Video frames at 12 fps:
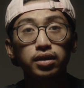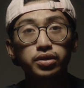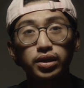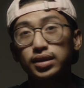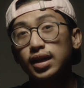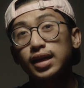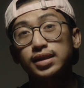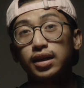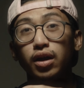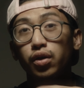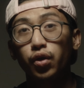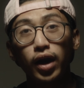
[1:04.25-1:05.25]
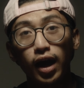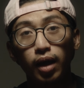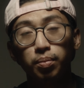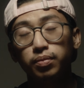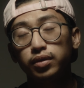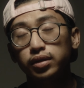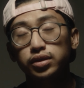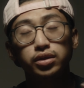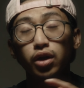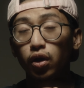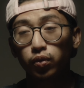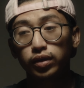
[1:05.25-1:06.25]
it just as another app.
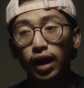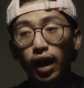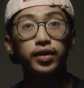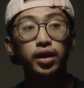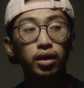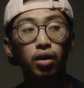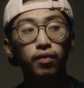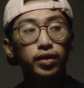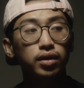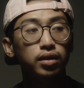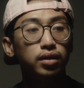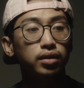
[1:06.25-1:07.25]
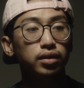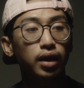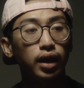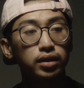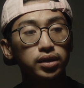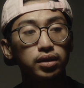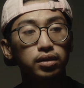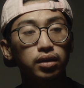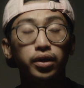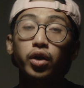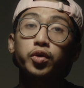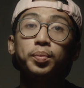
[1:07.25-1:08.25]
Don't. Thinking of it as
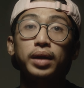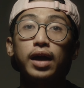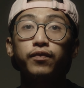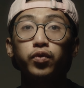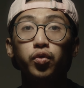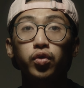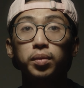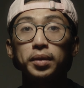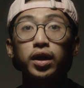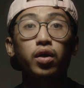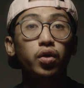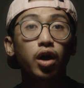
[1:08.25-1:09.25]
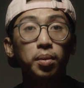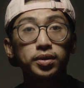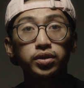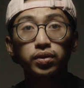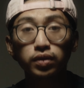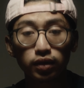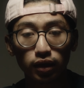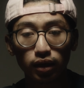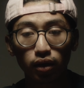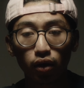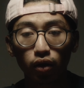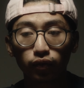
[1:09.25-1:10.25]
another platform, another
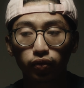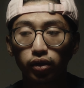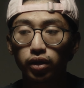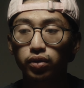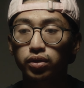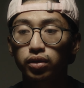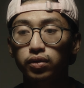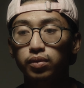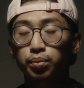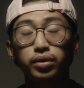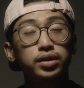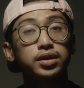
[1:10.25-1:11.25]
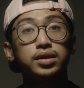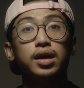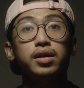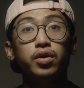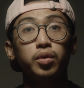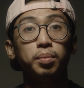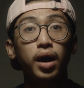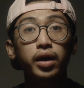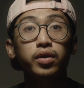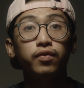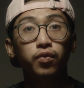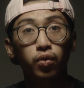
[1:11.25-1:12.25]
opportunity for you to present your
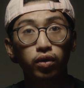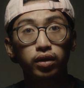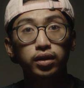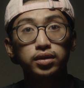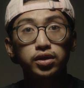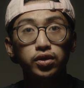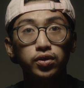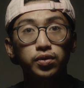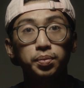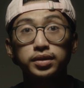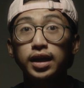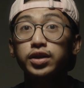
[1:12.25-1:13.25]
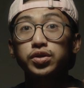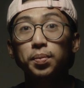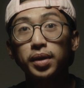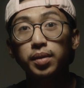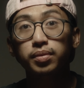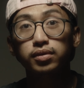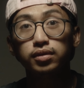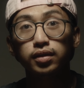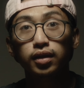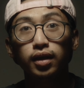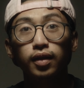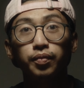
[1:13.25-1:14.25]
body of work to potential people
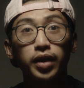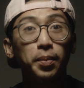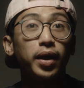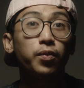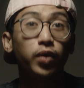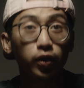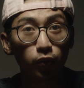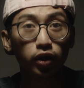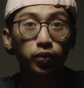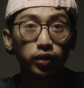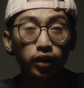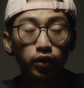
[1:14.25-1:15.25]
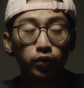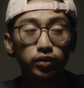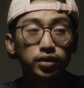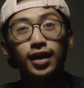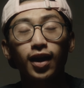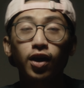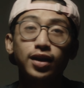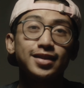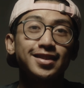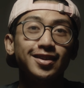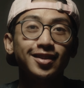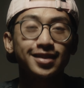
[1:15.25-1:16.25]
that might want to work with you. Alright,
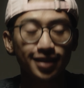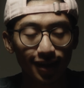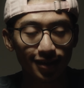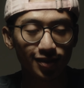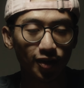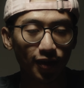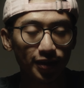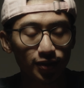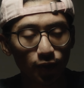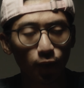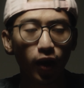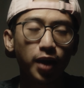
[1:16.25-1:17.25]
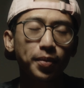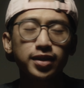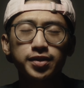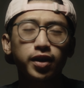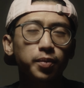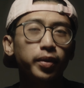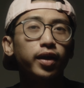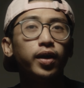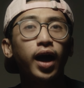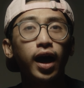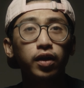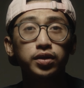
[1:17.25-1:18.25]
so let's get this started. So why am I talking
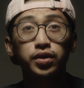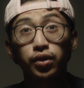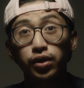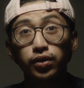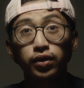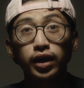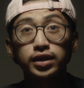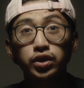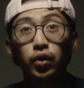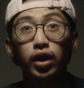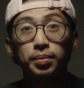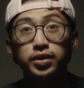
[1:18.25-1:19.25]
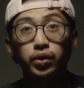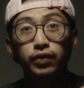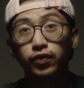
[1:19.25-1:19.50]
about how to turn your Instagram into a